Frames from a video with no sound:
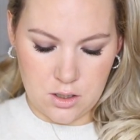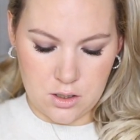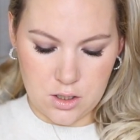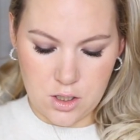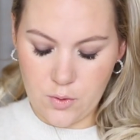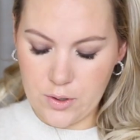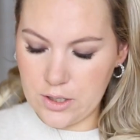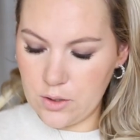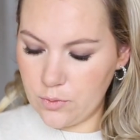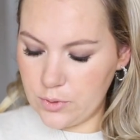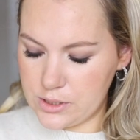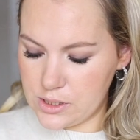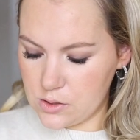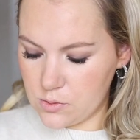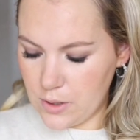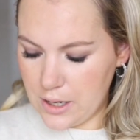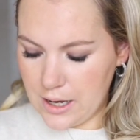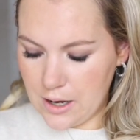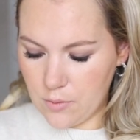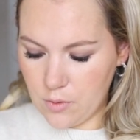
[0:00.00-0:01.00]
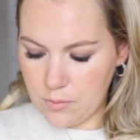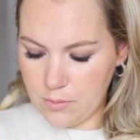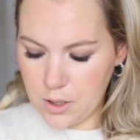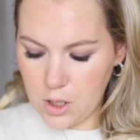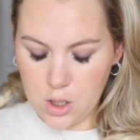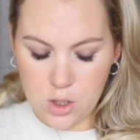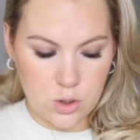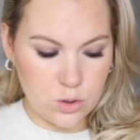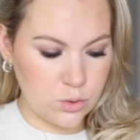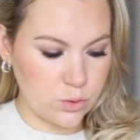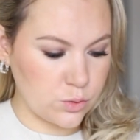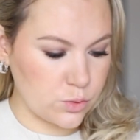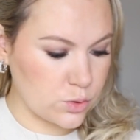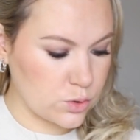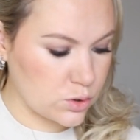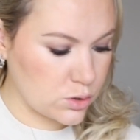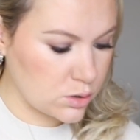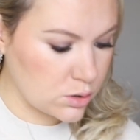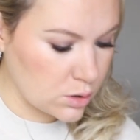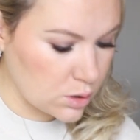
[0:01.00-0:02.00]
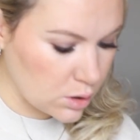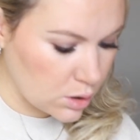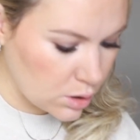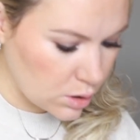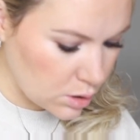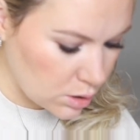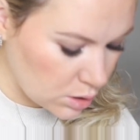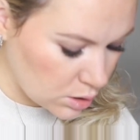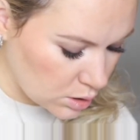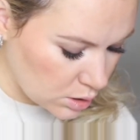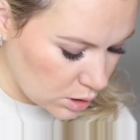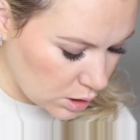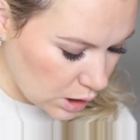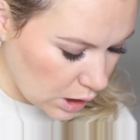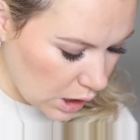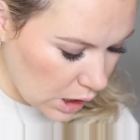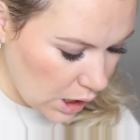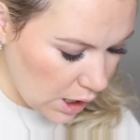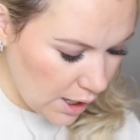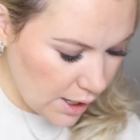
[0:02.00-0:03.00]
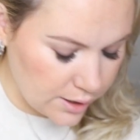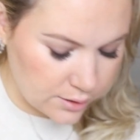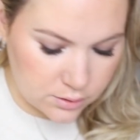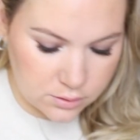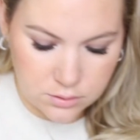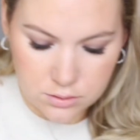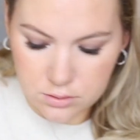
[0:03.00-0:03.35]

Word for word: No, I don't want Sway, I want Pose. Ah!